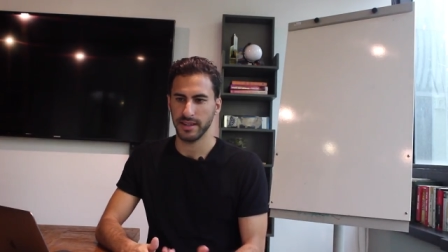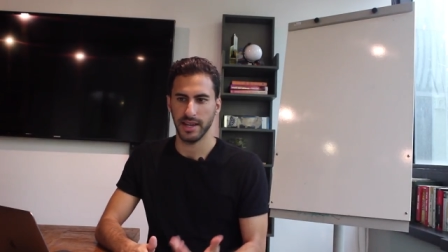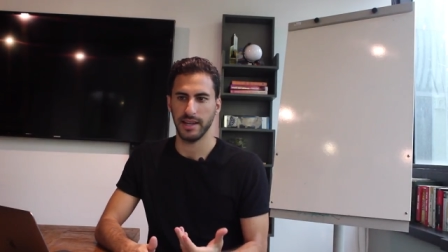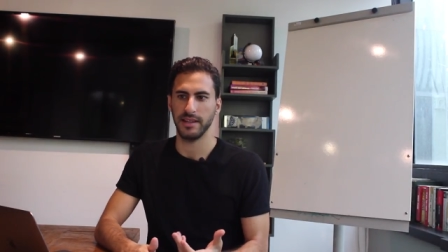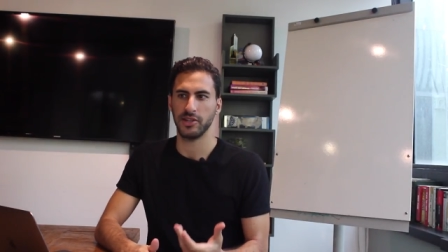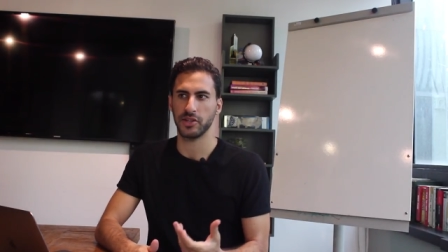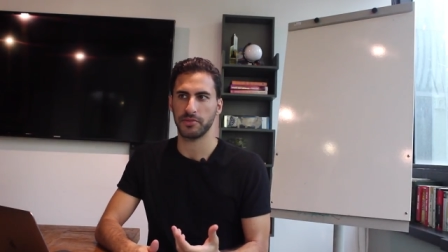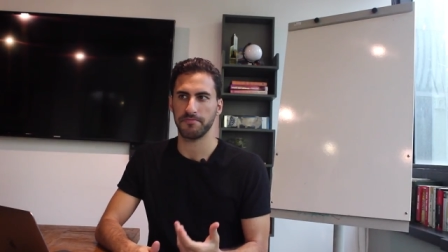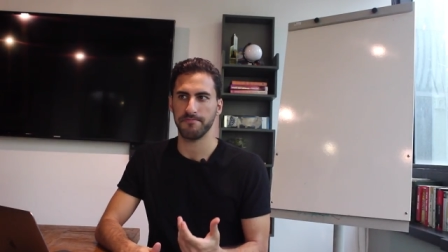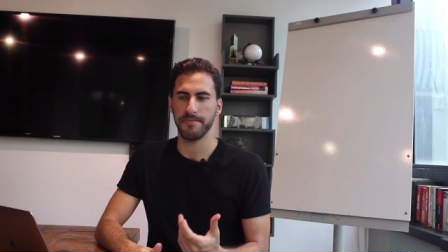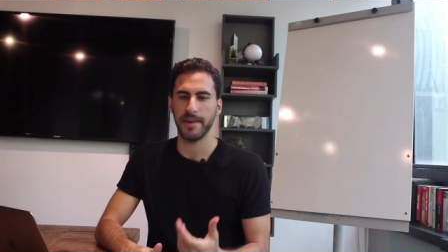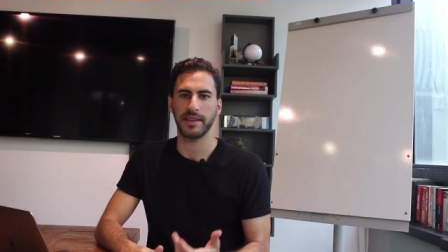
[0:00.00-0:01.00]
And it
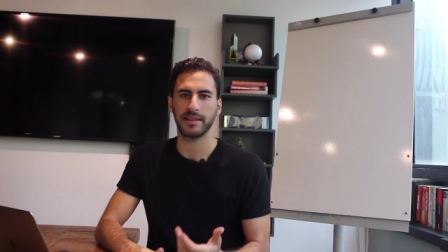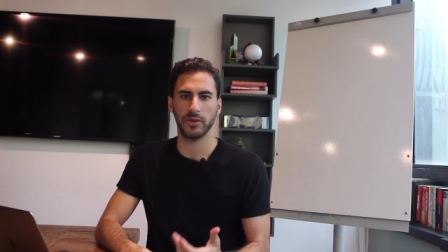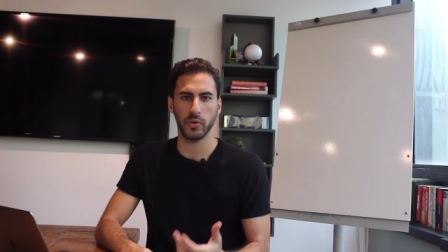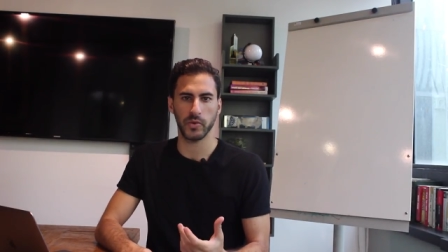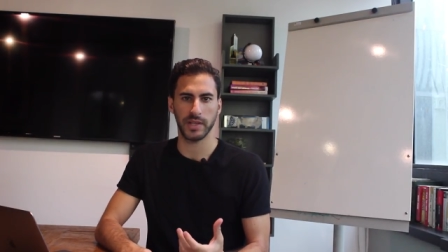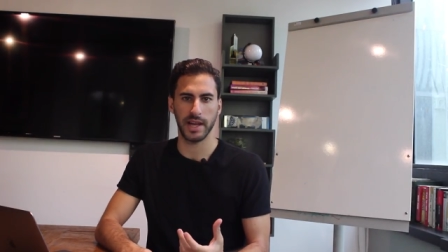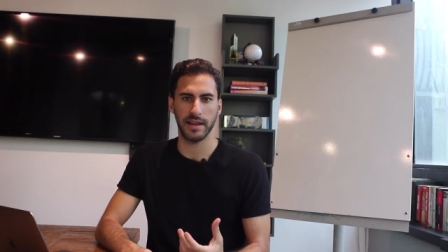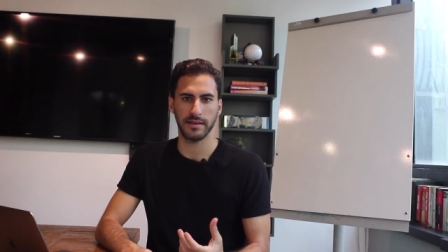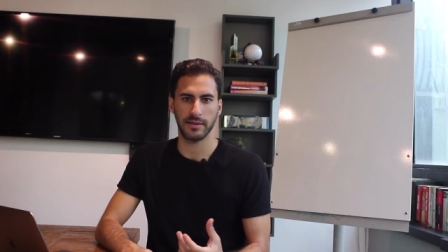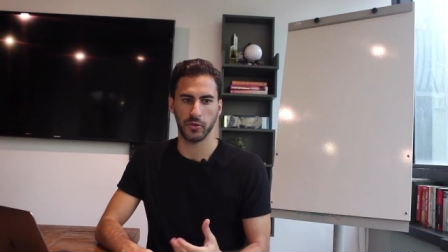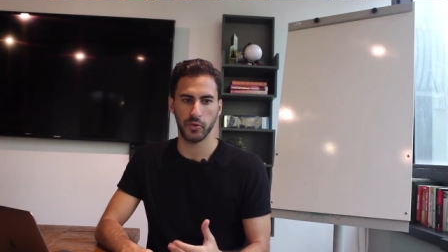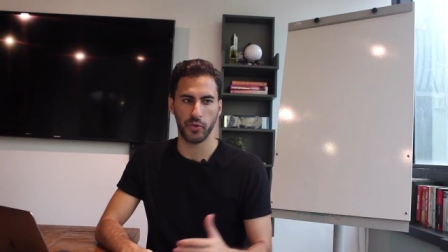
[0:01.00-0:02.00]
just makes no
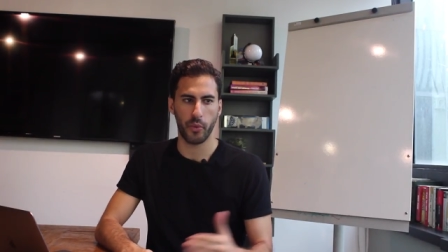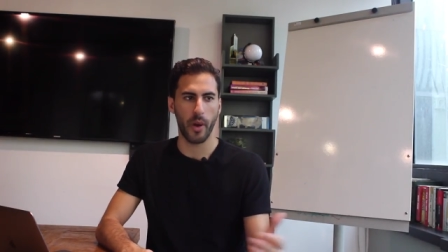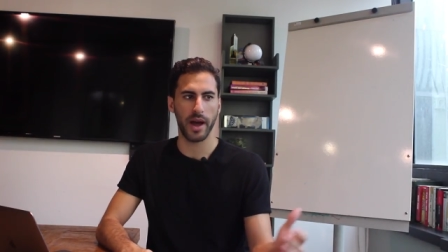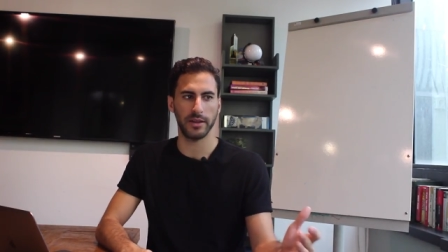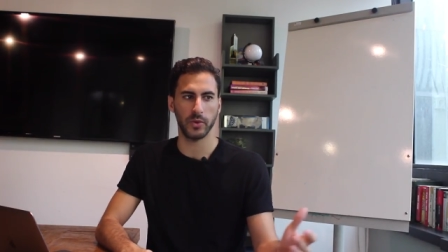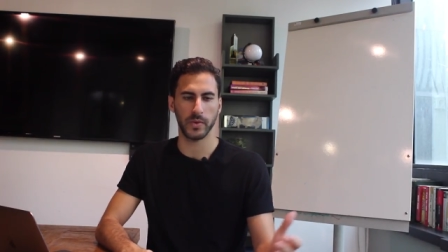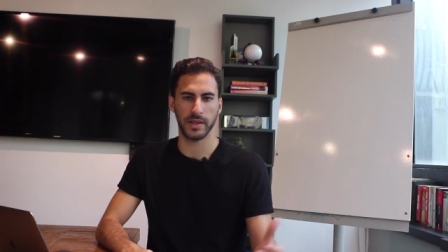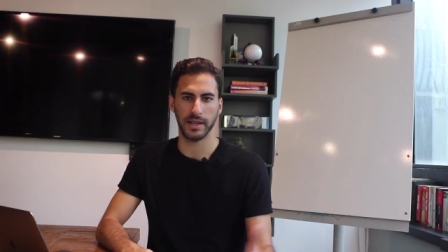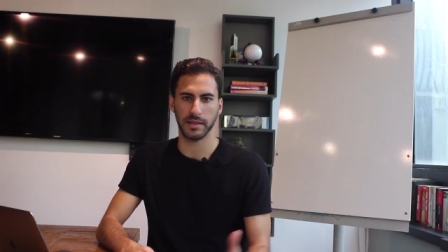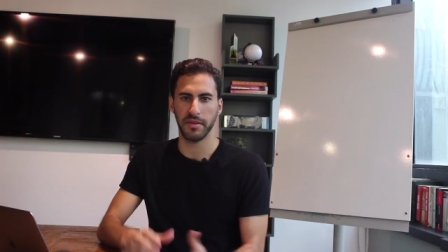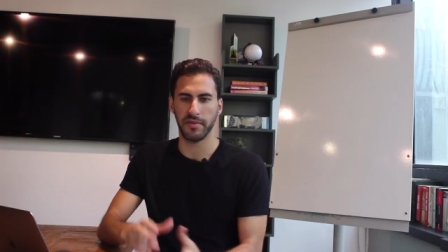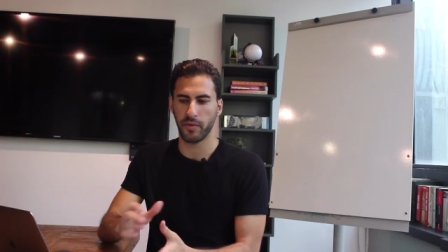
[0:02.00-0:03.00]
sense to try those
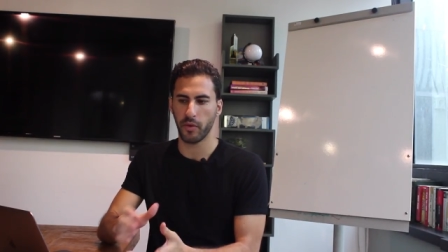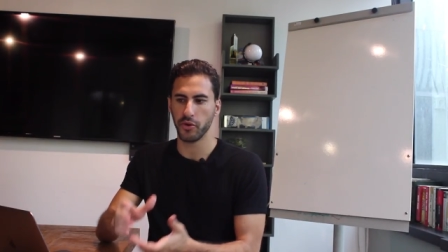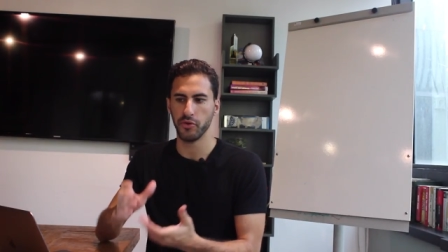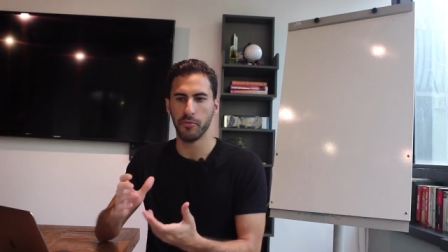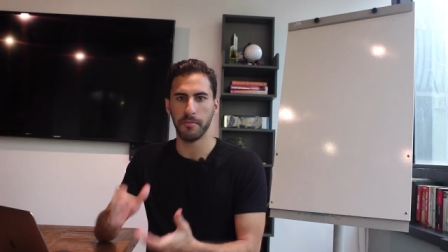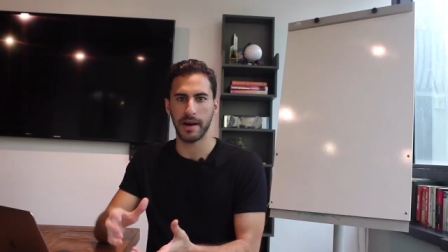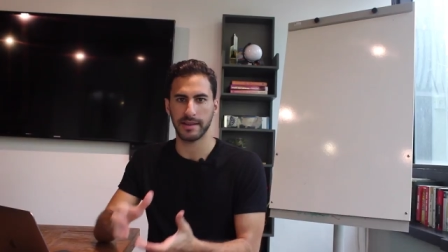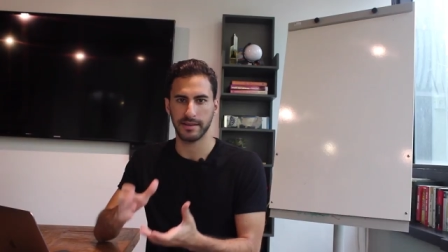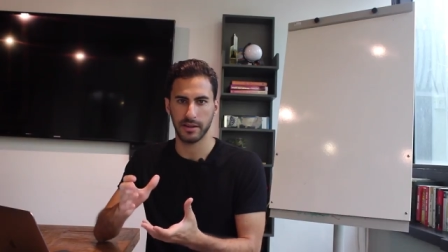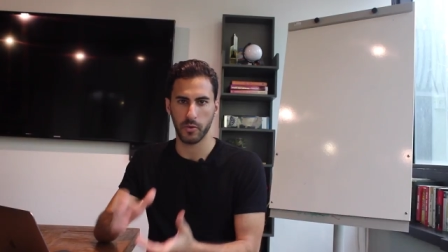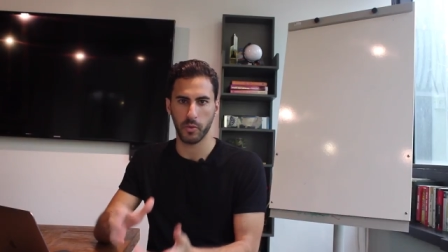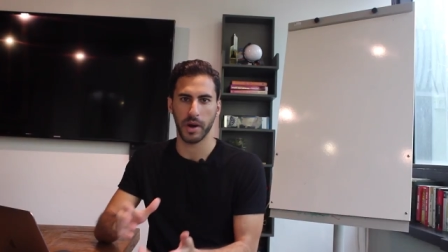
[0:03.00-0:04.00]
things before you
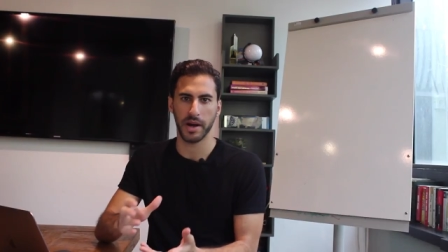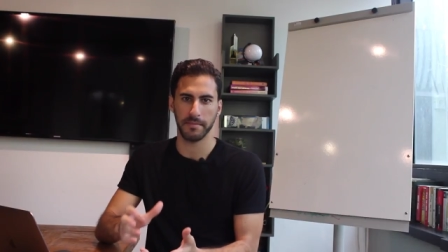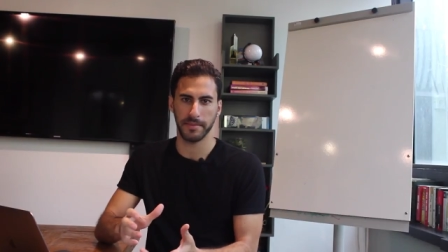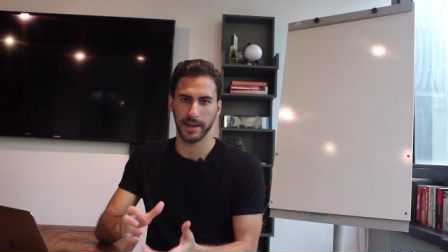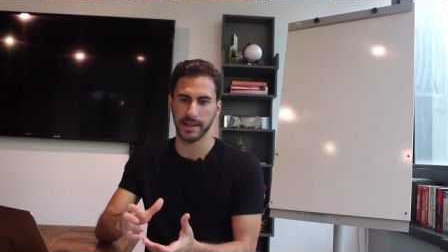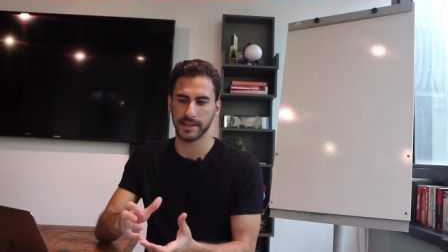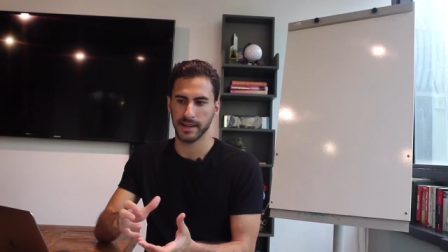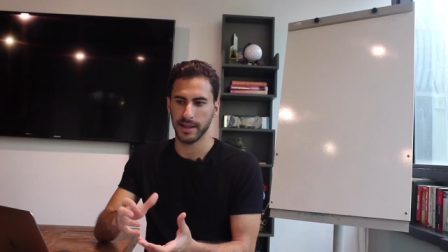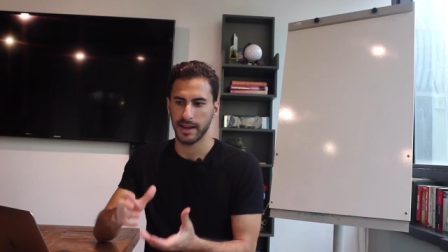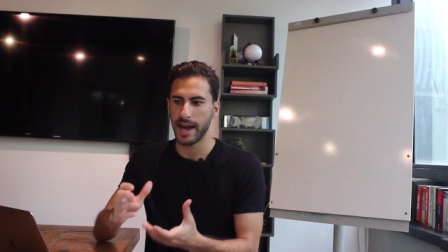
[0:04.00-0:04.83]
master one place.